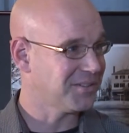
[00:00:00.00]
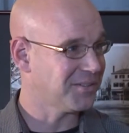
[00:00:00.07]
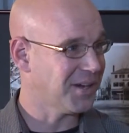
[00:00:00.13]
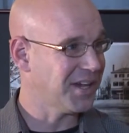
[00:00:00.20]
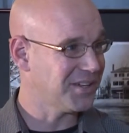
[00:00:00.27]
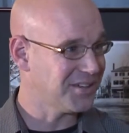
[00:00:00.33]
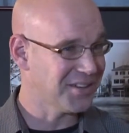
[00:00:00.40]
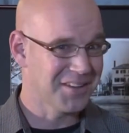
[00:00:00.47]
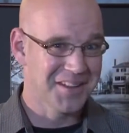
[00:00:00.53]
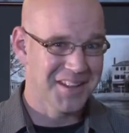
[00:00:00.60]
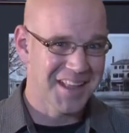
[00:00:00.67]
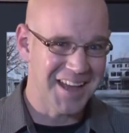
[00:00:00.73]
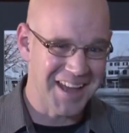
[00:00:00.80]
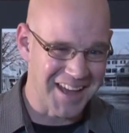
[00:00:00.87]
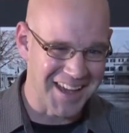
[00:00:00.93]
Why
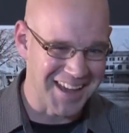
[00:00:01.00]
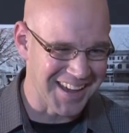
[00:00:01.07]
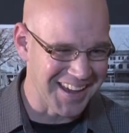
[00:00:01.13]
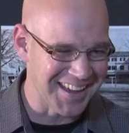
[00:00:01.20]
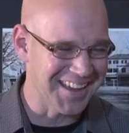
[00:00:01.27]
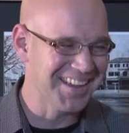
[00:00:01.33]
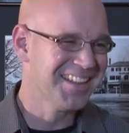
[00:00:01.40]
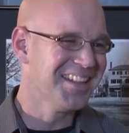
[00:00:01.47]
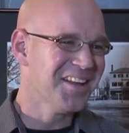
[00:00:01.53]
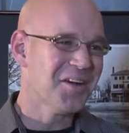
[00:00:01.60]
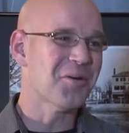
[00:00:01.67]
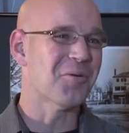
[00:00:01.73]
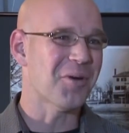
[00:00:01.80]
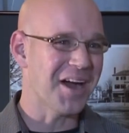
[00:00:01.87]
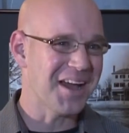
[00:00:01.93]
not?
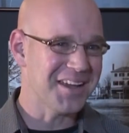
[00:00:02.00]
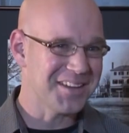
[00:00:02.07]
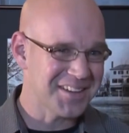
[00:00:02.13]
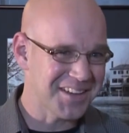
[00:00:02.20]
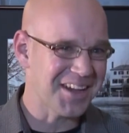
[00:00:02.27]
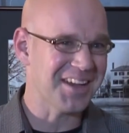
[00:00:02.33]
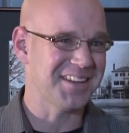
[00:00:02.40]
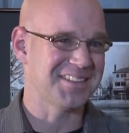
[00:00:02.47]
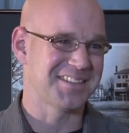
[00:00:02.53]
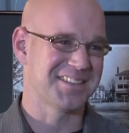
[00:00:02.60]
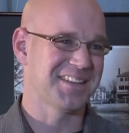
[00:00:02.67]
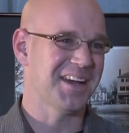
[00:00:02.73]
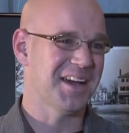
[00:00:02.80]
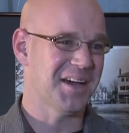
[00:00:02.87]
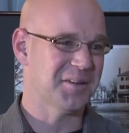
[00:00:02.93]
Why not
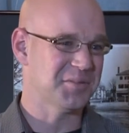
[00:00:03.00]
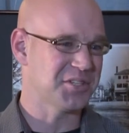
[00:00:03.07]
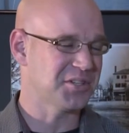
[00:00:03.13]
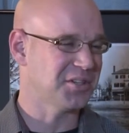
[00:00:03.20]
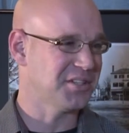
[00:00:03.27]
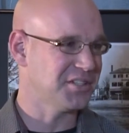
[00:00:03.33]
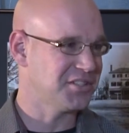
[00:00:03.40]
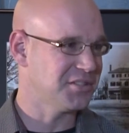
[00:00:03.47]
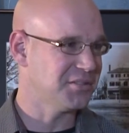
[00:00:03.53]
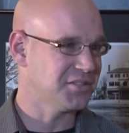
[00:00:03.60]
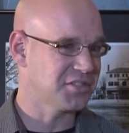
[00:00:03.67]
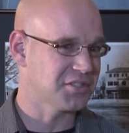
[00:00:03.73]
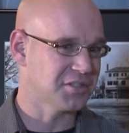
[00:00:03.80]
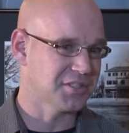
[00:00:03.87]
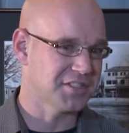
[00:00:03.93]
choose
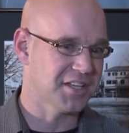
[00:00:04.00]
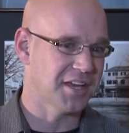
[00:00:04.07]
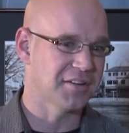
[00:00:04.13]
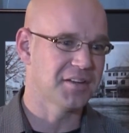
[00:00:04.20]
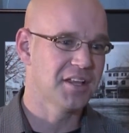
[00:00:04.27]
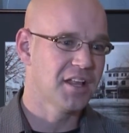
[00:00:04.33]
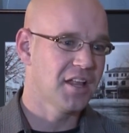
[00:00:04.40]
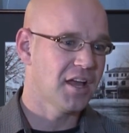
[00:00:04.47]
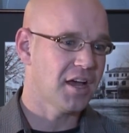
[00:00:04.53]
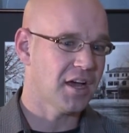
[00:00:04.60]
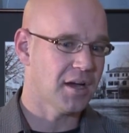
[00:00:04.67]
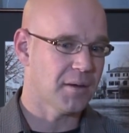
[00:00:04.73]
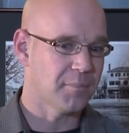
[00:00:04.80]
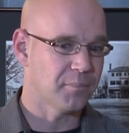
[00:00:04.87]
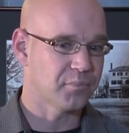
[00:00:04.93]
Georgetown?
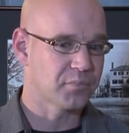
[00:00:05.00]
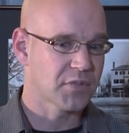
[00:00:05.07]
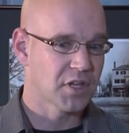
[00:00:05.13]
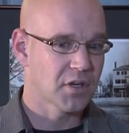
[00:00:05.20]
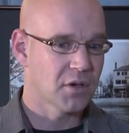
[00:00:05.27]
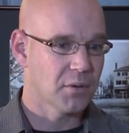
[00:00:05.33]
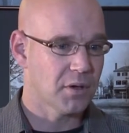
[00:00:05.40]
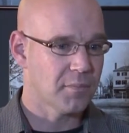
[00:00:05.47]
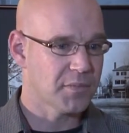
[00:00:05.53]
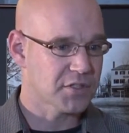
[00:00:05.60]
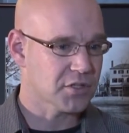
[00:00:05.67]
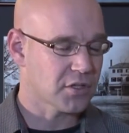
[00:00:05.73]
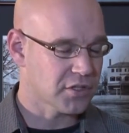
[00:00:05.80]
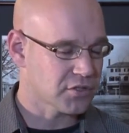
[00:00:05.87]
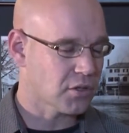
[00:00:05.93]
Well, there's
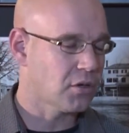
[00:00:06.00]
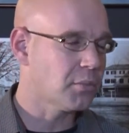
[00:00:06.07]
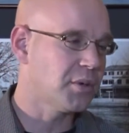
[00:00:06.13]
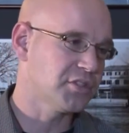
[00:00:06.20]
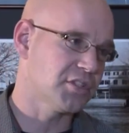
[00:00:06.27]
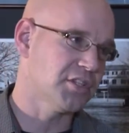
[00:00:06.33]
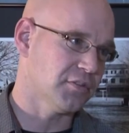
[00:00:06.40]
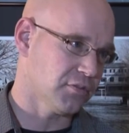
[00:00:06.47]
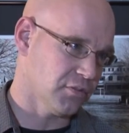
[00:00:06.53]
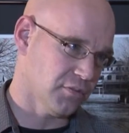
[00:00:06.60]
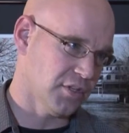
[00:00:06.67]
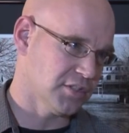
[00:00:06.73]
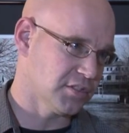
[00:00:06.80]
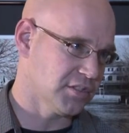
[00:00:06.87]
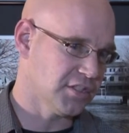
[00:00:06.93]
a whole bunch of different
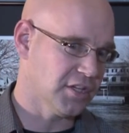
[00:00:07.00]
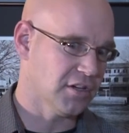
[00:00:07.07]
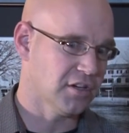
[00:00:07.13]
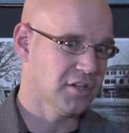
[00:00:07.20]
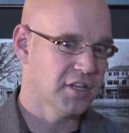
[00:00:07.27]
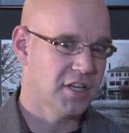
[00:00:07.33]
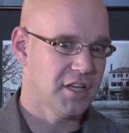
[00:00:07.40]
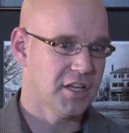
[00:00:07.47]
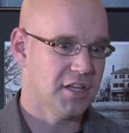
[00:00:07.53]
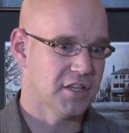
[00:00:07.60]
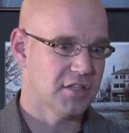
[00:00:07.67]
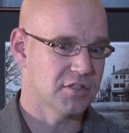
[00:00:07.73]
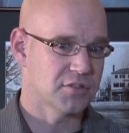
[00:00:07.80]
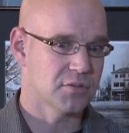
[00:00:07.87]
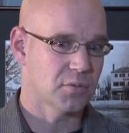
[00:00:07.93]
reasons here.
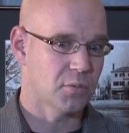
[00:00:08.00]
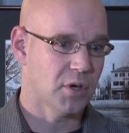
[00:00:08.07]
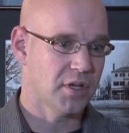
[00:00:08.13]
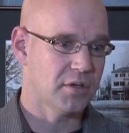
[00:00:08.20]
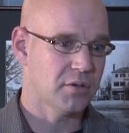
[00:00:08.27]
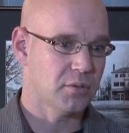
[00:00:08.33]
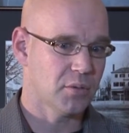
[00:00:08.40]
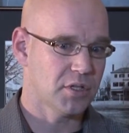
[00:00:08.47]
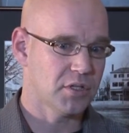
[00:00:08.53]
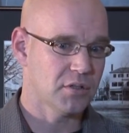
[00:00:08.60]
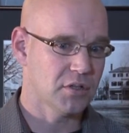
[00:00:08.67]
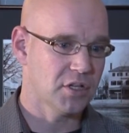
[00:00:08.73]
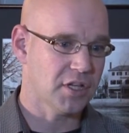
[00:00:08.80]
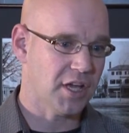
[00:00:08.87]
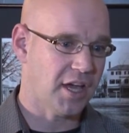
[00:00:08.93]
Is one, when you
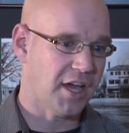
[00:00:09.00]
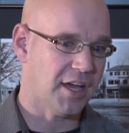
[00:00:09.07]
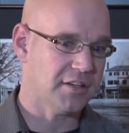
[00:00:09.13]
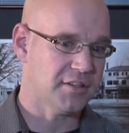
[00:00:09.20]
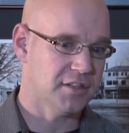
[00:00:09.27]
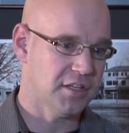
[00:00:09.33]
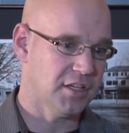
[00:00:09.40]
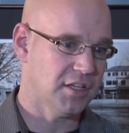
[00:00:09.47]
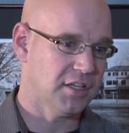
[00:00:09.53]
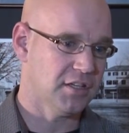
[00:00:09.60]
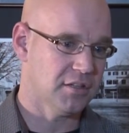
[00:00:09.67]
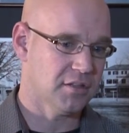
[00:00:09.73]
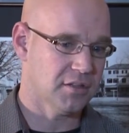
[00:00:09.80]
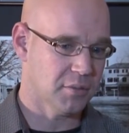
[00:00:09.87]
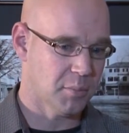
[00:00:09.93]
look at
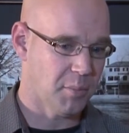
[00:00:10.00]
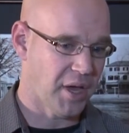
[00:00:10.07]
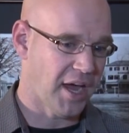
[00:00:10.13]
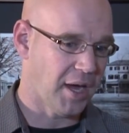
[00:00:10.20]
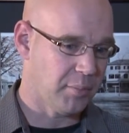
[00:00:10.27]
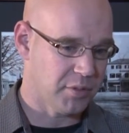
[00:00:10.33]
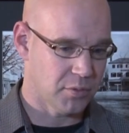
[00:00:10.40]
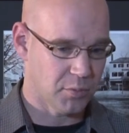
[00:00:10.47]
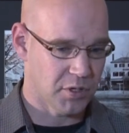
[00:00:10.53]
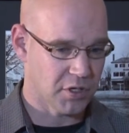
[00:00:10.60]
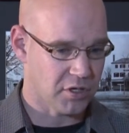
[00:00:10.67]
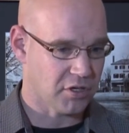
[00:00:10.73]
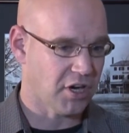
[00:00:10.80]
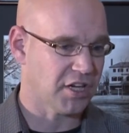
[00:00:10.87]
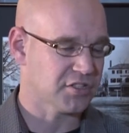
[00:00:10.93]
the map and where
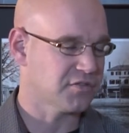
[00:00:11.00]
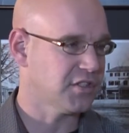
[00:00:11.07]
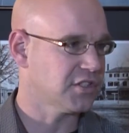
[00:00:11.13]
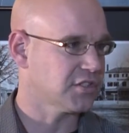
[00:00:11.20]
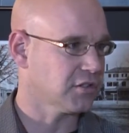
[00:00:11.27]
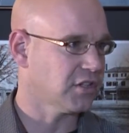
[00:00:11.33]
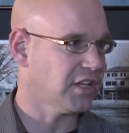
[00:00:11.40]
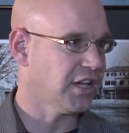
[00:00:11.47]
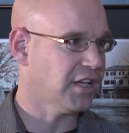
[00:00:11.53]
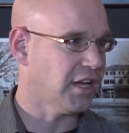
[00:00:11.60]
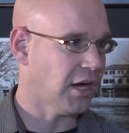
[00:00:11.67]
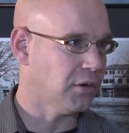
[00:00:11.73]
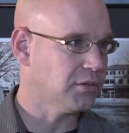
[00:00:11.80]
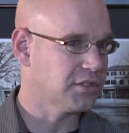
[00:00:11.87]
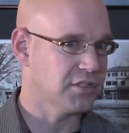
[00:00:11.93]
CrossFits are laid
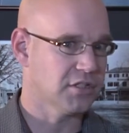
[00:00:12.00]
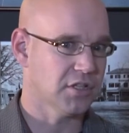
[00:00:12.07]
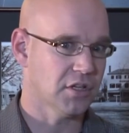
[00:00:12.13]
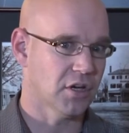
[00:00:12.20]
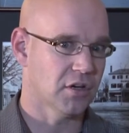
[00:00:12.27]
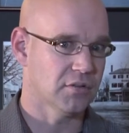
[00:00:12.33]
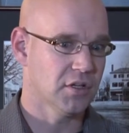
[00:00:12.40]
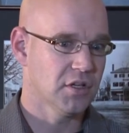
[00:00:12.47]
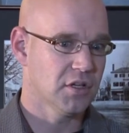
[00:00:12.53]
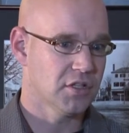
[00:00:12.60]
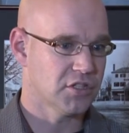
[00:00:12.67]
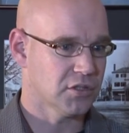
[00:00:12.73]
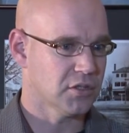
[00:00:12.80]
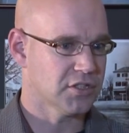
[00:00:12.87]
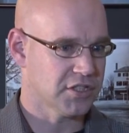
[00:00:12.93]
out, you know,
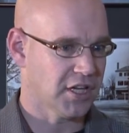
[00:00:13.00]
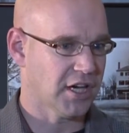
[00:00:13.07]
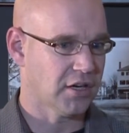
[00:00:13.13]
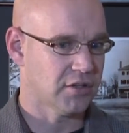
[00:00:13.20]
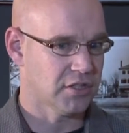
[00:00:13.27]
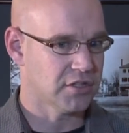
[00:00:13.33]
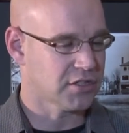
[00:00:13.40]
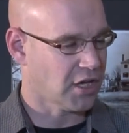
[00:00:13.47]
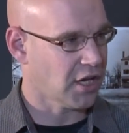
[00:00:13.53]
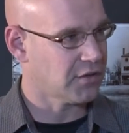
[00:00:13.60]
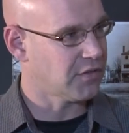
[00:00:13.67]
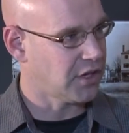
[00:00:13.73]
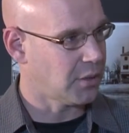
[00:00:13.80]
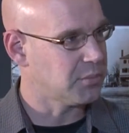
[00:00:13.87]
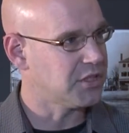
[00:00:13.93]
Georgetown is kind
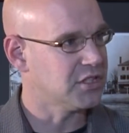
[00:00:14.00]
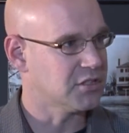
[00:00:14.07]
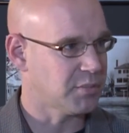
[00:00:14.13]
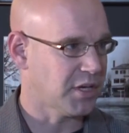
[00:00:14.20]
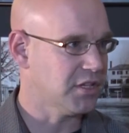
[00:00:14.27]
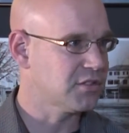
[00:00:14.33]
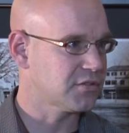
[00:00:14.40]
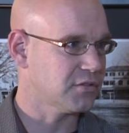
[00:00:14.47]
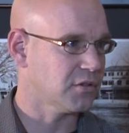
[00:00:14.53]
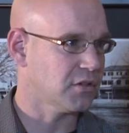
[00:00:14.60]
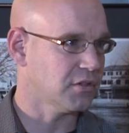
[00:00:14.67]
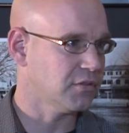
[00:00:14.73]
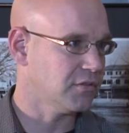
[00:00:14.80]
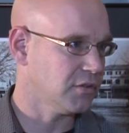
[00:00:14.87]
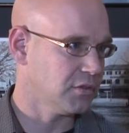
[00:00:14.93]
of an empty space for